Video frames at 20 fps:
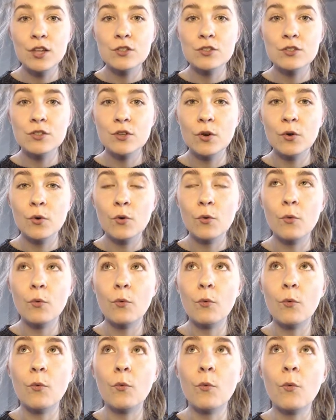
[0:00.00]
So
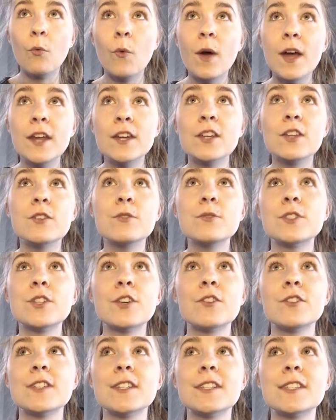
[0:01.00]
when you
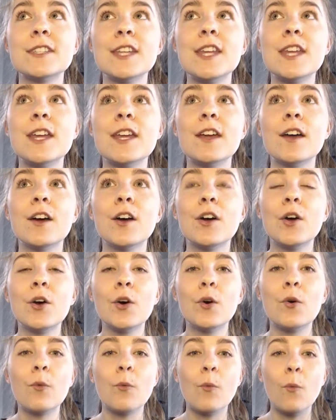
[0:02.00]
start to see
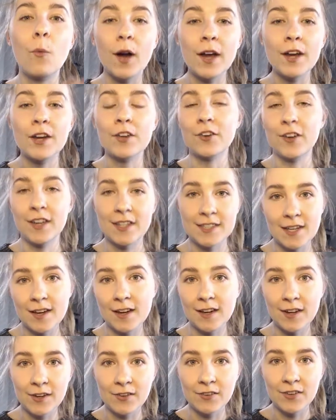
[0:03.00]
what your
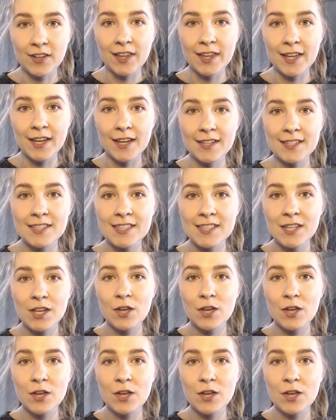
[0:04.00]
anxiety really is,